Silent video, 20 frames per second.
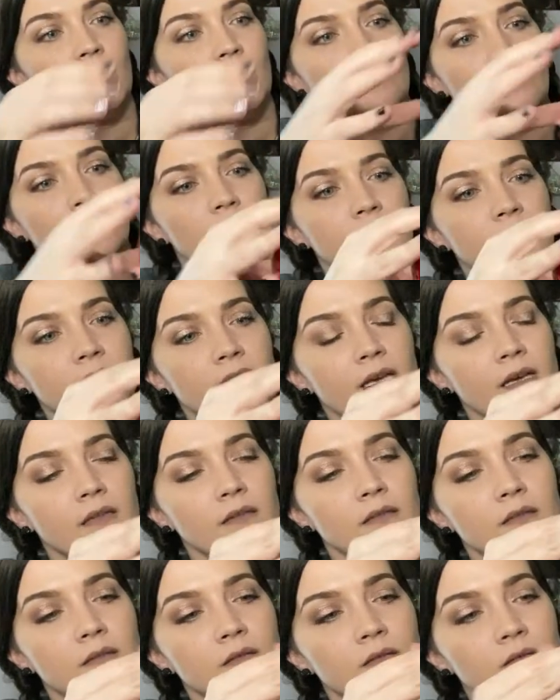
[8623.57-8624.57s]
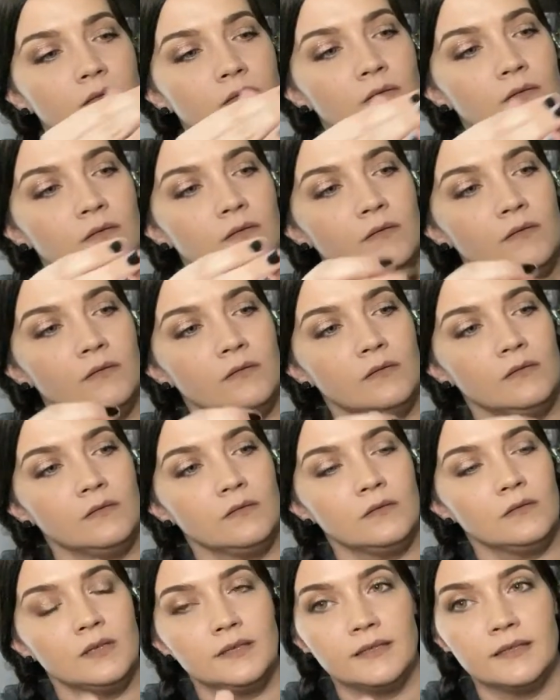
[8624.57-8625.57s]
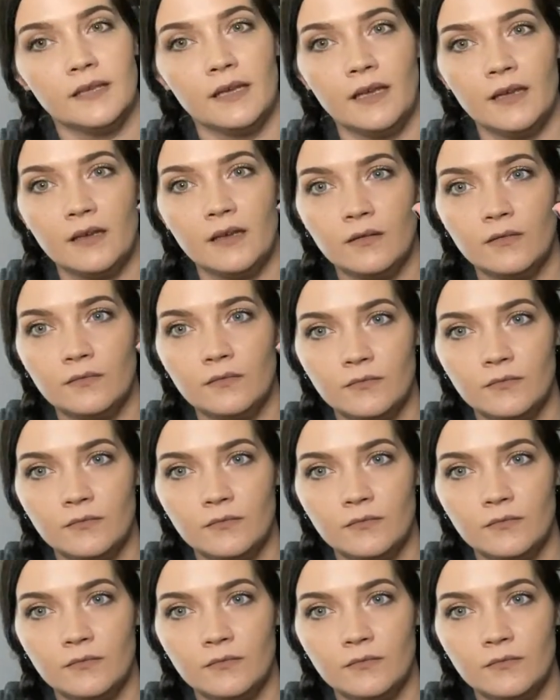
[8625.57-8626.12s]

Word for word: What's that? It's like